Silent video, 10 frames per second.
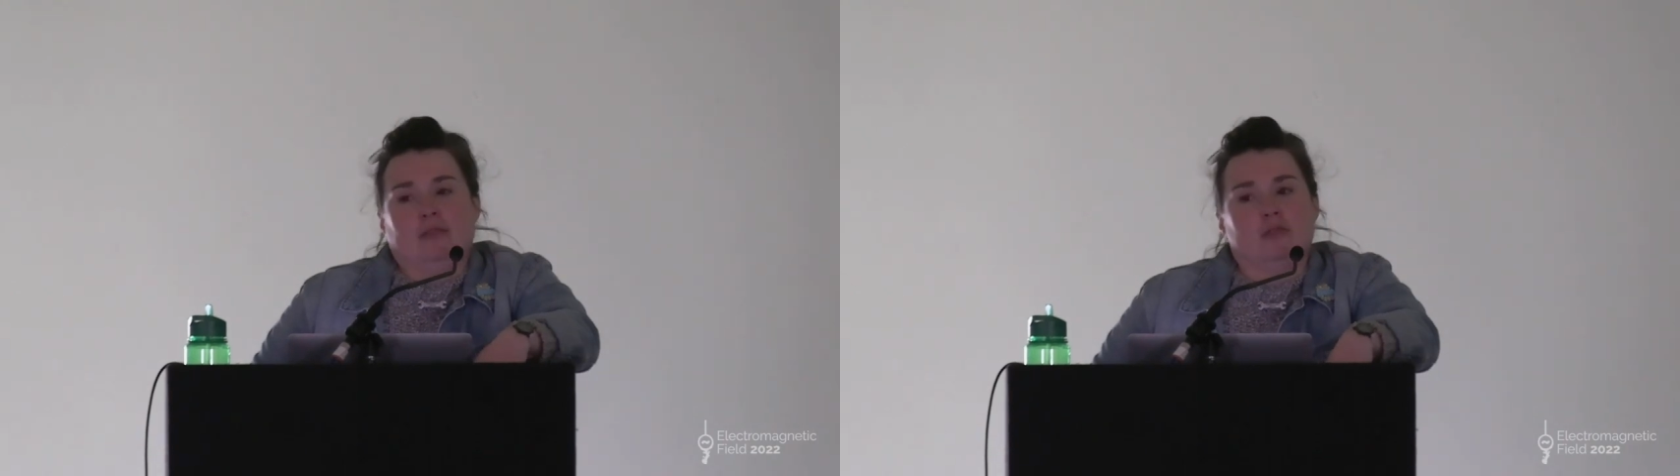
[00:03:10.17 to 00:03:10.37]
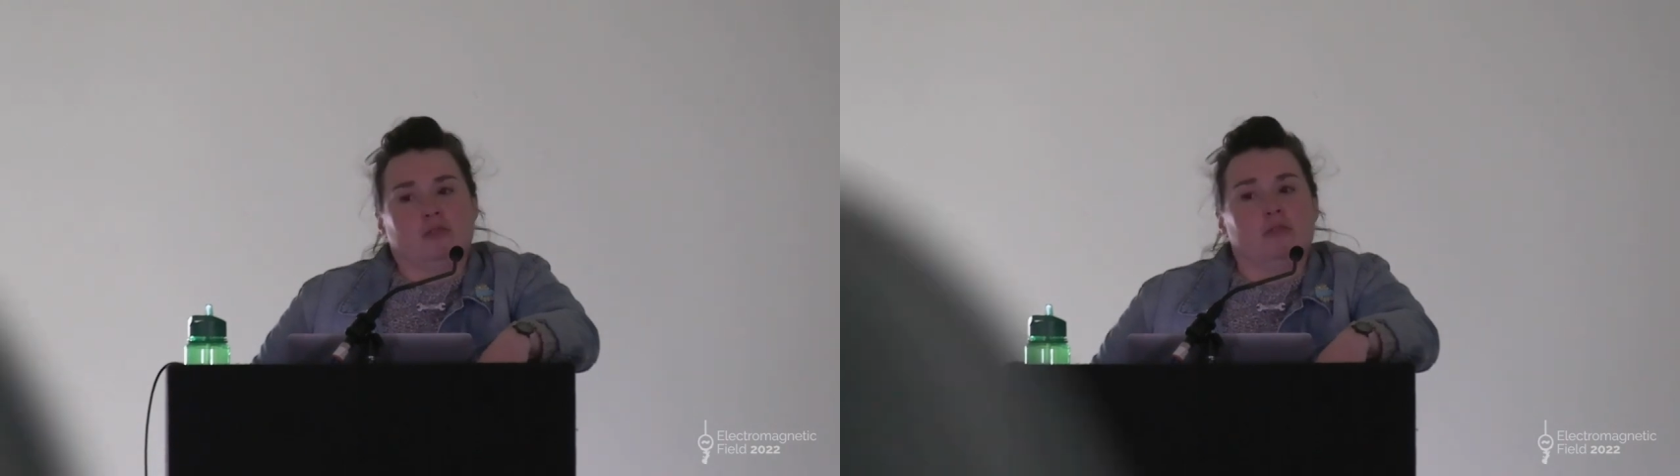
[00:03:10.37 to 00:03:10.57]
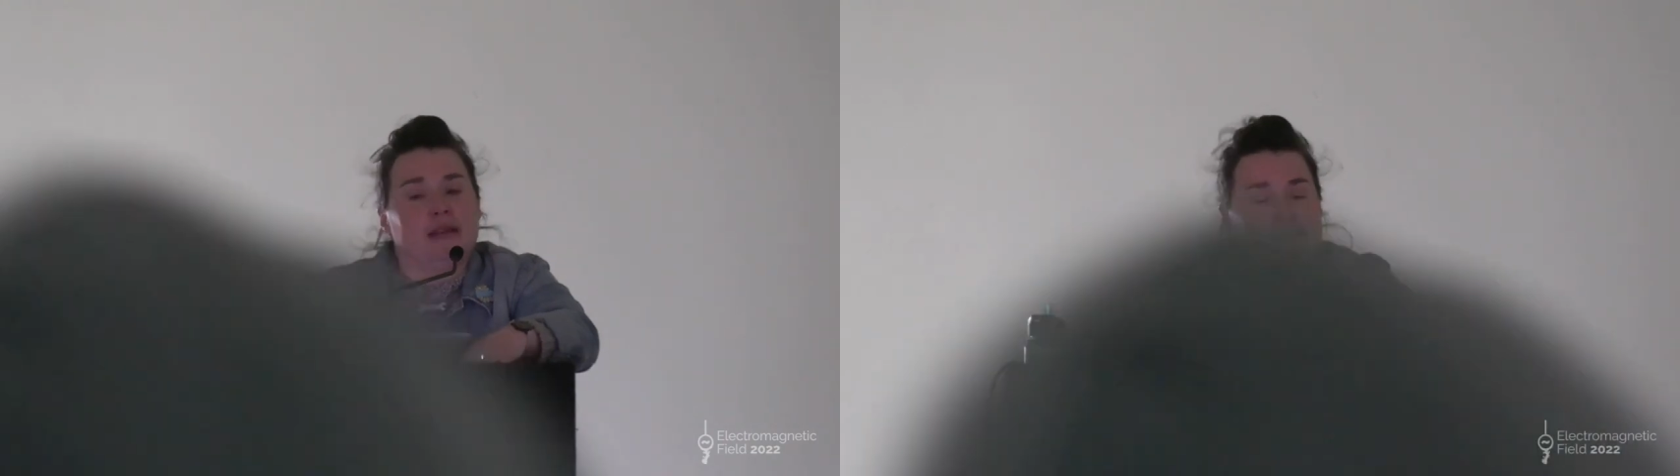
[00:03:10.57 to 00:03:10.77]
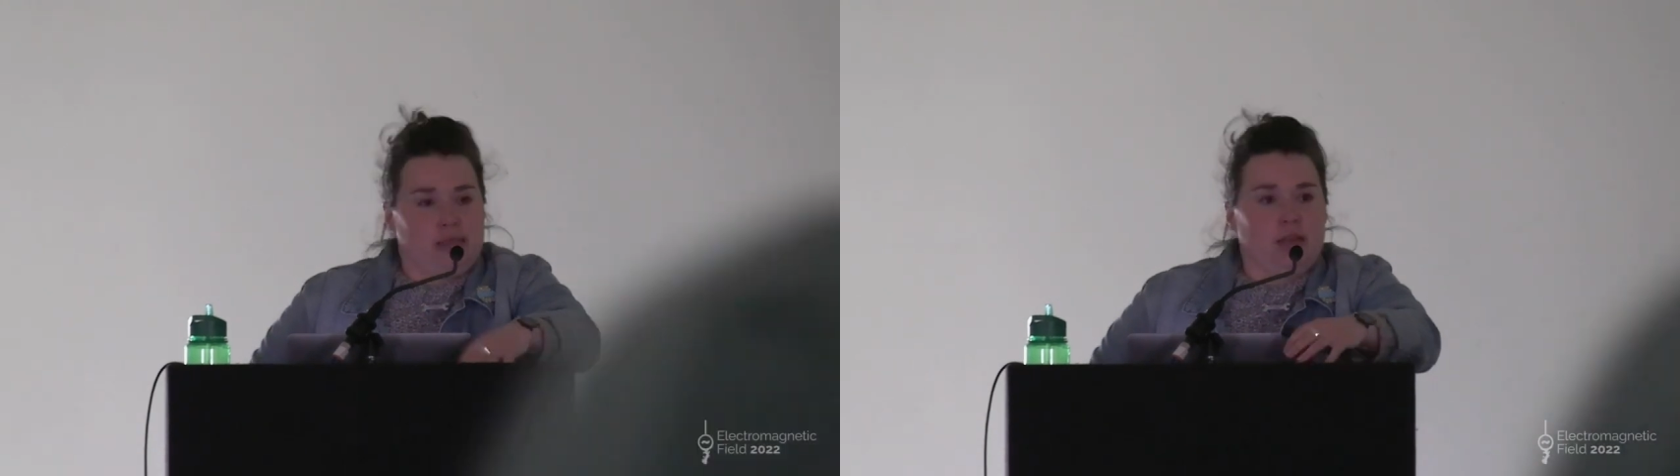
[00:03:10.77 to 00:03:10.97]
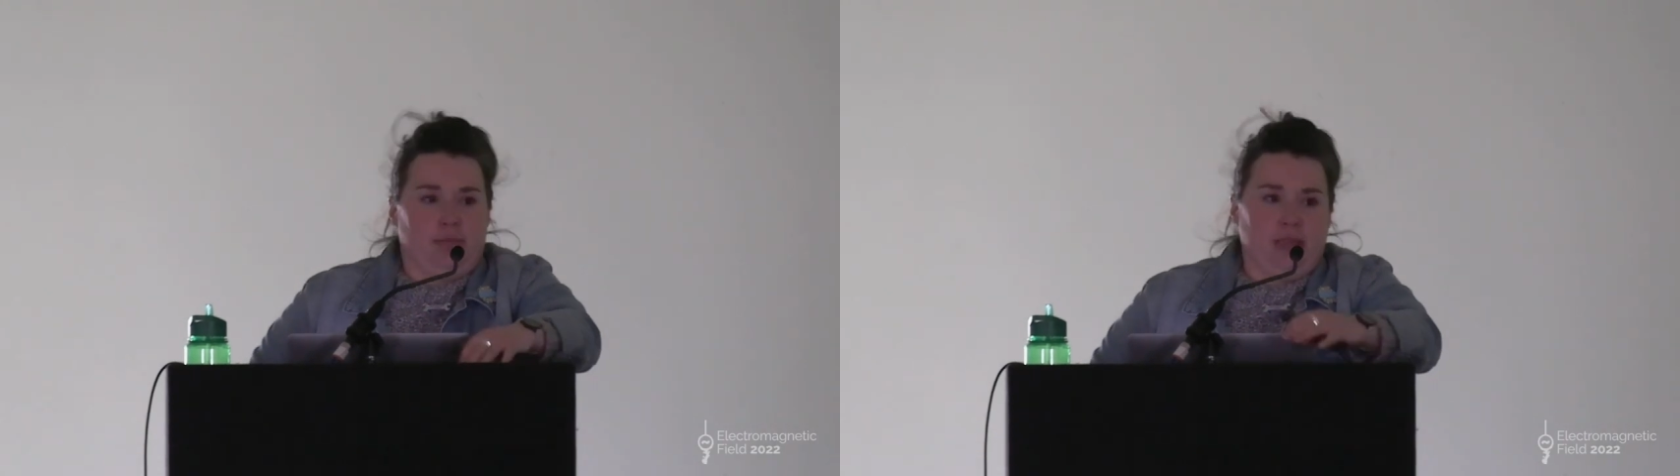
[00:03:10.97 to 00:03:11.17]
and trauma
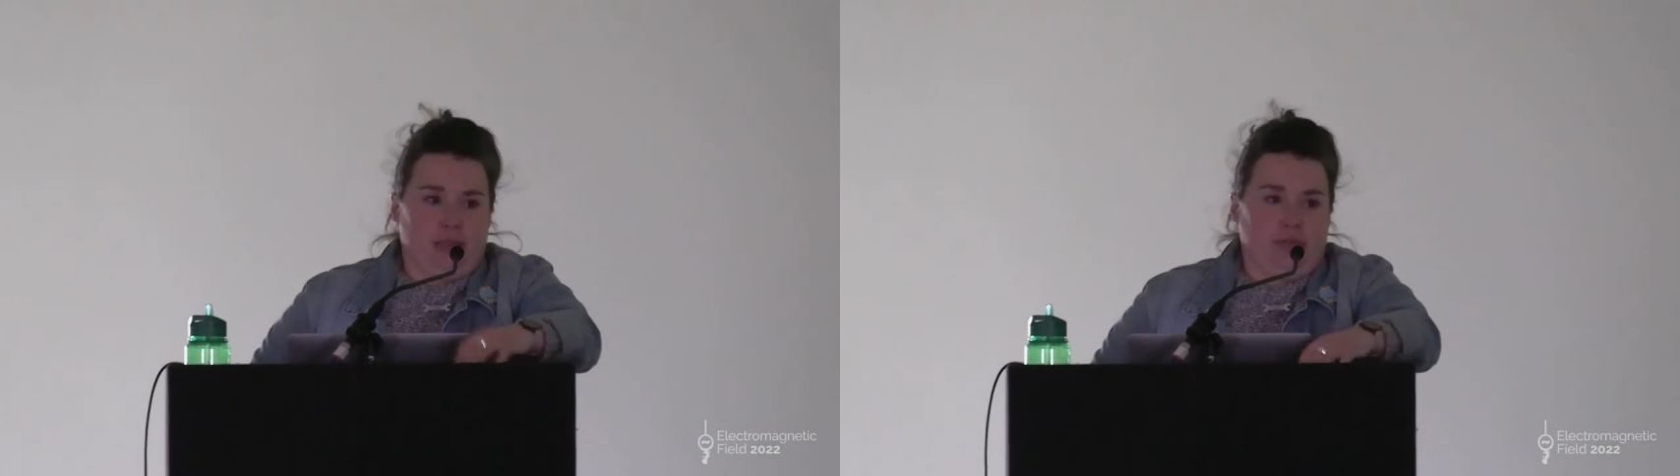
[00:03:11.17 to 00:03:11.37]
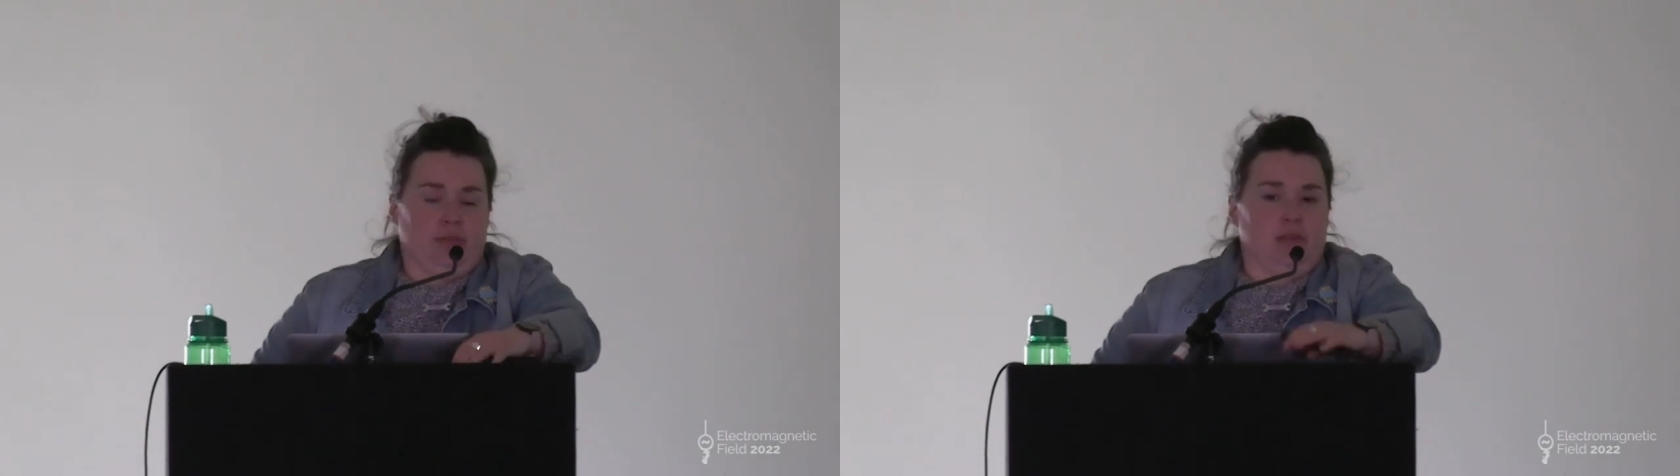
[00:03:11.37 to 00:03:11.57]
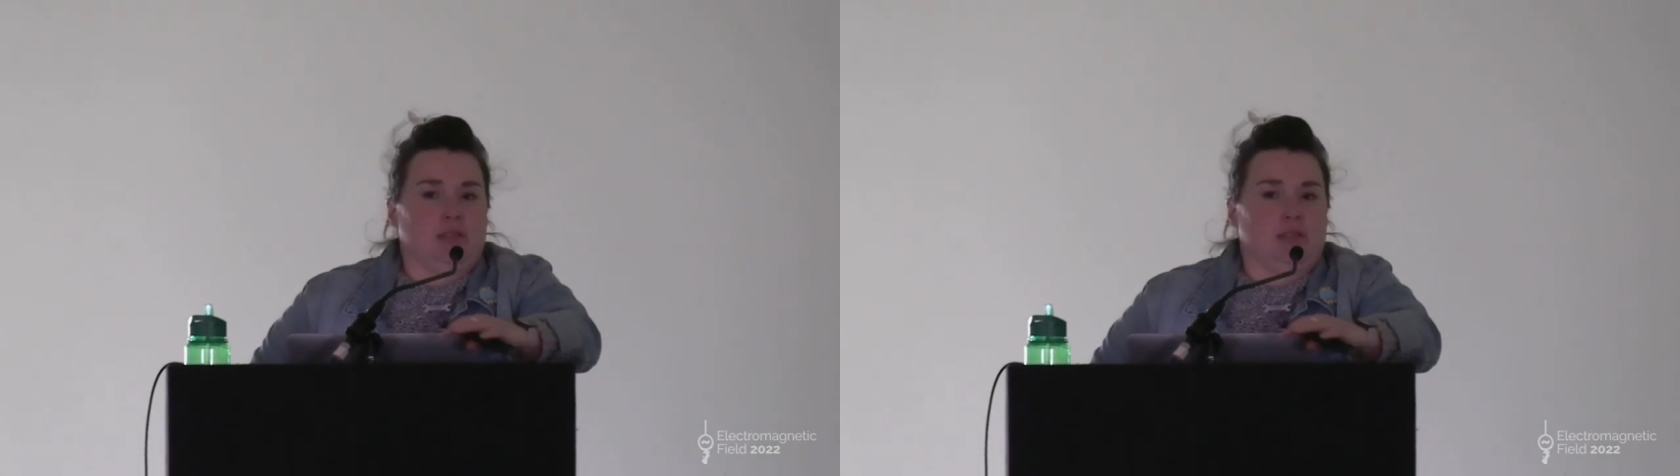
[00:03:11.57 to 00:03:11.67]
is going to be different.